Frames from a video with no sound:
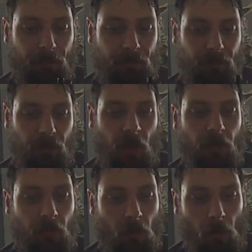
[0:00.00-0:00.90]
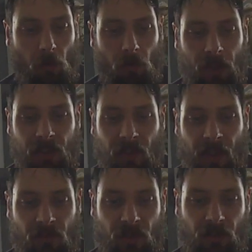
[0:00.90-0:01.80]
And all these
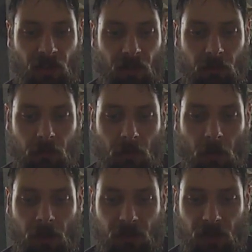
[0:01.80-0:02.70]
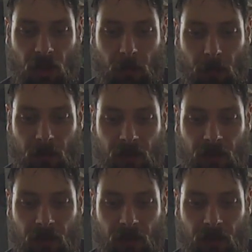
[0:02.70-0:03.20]
edges, they're all quite sharp. I mean,